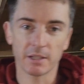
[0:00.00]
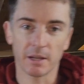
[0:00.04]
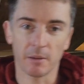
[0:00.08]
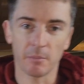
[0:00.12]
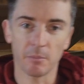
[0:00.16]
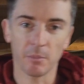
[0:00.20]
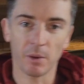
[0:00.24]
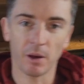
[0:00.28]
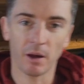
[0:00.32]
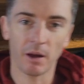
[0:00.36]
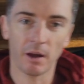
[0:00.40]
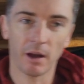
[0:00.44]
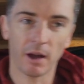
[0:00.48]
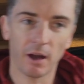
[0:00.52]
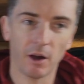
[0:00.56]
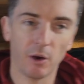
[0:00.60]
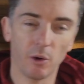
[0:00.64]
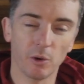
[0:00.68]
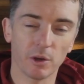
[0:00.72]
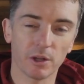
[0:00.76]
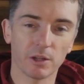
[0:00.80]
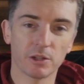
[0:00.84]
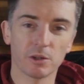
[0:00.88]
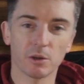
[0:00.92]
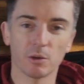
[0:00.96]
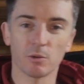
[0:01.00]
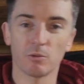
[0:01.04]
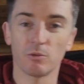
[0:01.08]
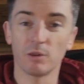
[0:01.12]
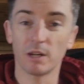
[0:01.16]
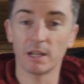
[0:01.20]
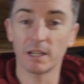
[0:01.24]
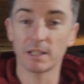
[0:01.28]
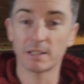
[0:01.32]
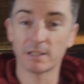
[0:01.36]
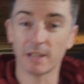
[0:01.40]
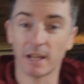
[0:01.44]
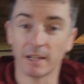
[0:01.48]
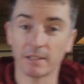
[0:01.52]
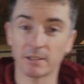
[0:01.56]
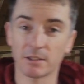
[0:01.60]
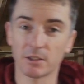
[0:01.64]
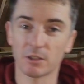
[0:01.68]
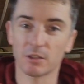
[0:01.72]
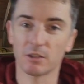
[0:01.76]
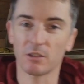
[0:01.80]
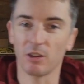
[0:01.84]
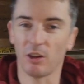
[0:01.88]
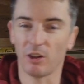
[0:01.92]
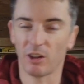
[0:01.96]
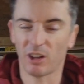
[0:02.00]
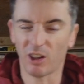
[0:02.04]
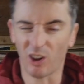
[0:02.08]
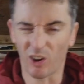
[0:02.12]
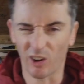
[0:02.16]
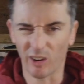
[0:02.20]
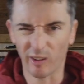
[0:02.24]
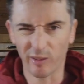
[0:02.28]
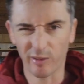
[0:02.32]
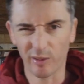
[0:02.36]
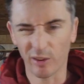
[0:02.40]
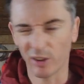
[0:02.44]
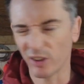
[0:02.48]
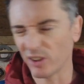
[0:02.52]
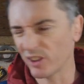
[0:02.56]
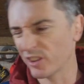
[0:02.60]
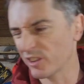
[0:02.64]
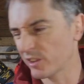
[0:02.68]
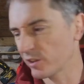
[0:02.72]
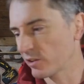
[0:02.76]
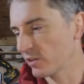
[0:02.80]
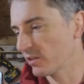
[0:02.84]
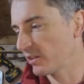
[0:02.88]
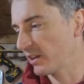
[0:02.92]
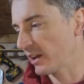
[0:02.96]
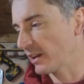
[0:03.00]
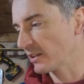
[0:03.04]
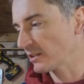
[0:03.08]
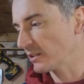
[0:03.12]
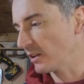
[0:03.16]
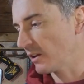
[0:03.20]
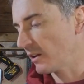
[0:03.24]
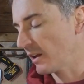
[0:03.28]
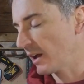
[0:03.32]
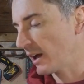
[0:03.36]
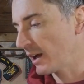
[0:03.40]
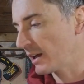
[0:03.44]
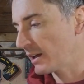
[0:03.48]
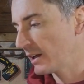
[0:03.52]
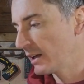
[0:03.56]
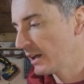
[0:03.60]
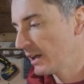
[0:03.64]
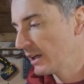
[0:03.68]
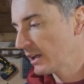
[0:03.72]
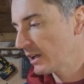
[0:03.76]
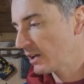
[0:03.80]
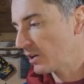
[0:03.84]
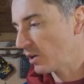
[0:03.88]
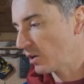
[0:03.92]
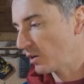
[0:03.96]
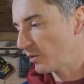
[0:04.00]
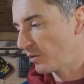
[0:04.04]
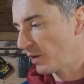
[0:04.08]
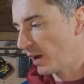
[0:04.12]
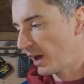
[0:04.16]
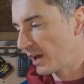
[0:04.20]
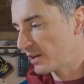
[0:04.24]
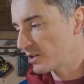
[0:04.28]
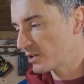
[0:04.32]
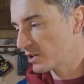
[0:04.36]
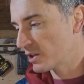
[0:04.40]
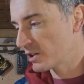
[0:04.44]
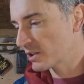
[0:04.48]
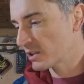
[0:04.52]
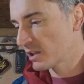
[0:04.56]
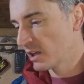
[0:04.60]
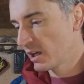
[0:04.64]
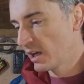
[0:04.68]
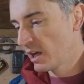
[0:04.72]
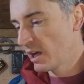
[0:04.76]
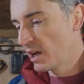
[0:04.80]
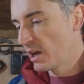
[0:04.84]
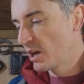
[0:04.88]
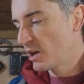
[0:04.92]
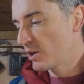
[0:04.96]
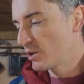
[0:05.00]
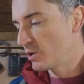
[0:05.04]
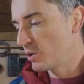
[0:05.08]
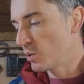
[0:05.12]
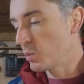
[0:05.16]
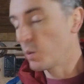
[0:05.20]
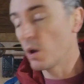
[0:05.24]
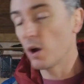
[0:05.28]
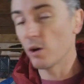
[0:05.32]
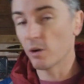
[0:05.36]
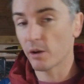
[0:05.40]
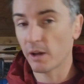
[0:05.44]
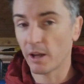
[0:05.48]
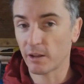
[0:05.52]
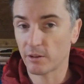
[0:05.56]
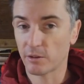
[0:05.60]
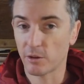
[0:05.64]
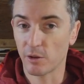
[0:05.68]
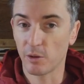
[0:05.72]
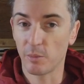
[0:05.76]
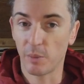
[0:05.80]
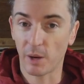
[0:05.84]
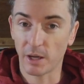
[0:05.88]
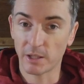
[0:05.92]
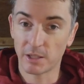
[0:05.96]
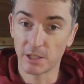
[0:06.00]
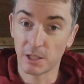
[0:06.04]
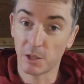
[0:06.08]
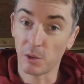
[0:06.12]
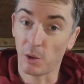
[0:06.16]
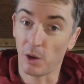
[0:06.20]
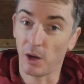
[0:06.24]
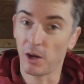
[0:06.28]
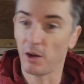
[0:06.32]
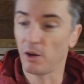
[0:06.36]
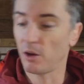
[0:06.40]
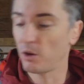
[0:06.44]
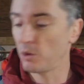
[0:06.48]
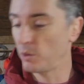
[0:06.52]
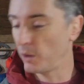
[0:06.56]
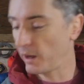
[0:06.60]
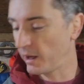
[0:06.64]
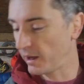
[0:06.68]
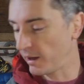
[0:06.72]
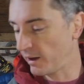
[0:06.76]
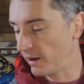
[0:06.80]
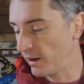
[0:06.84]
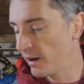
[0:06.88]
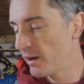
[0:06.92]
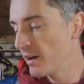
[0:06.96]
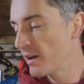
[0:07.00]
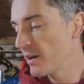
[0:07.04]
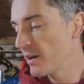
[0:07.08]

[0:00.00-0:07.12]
timber or you're doing really dense like conifers, things like that, conifer hedges, you will get through the battery quite a lot quicker.